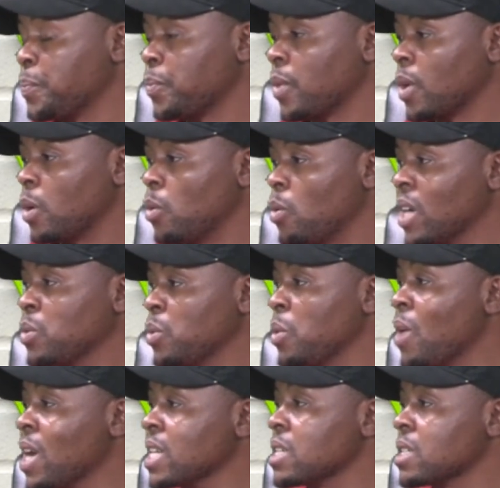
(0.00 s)
what we
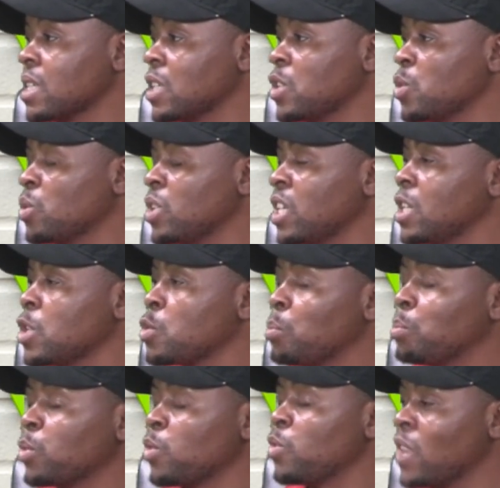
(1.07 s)
want is that you need to
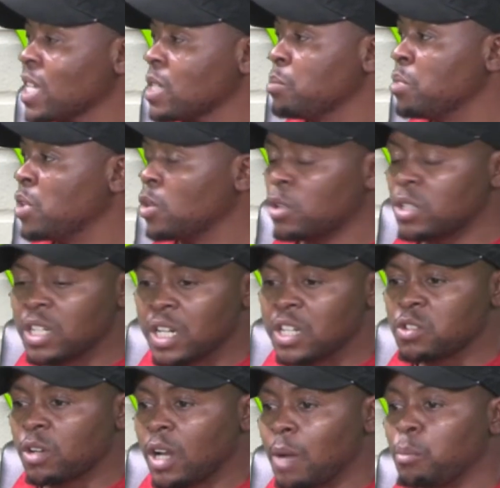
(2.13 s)
prove us beyond
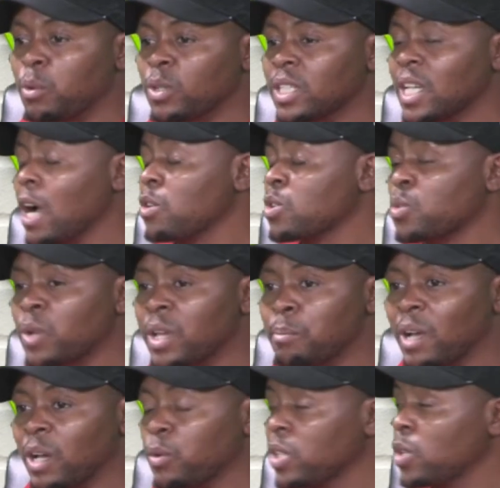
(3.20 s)
reasonable doubt,
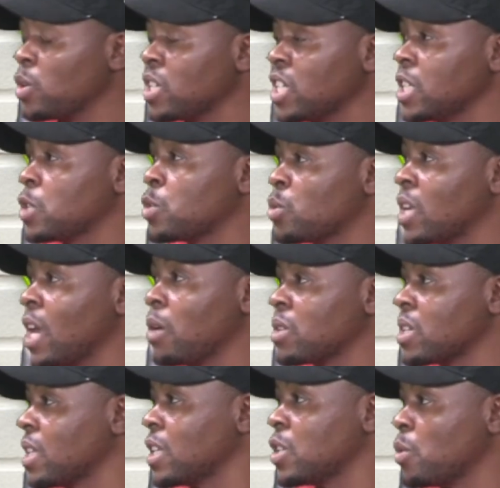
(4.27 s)
whereby we don't need to doubt
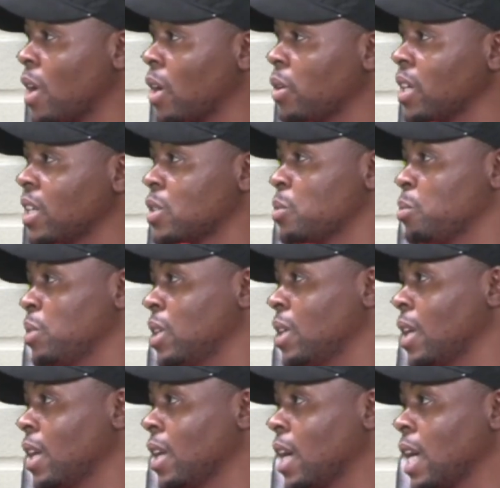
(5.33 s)
that you are going to be
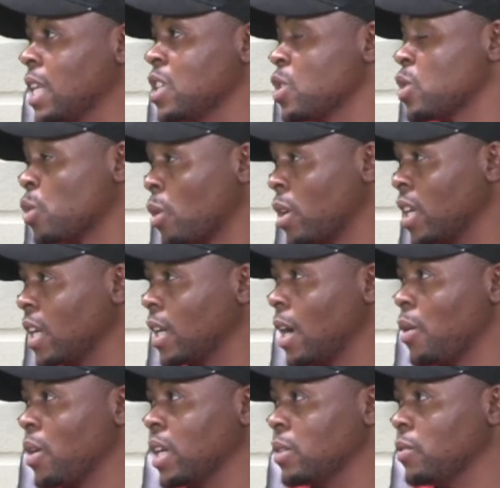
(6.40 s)
destroying
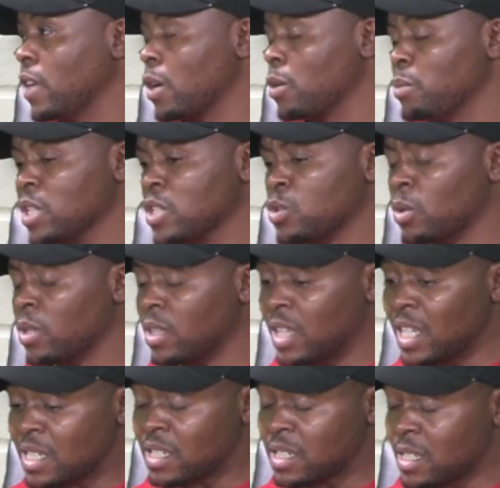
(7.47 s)
our environment. So
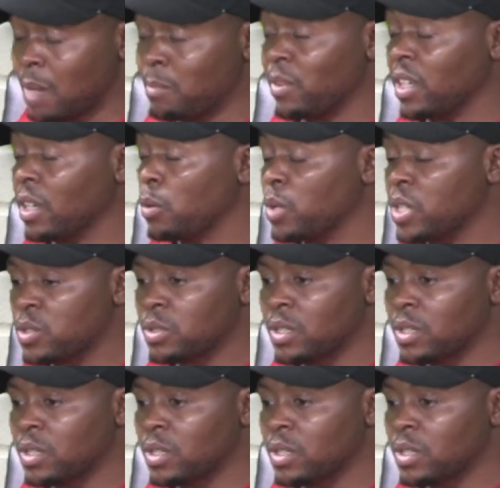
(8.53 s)
this is something which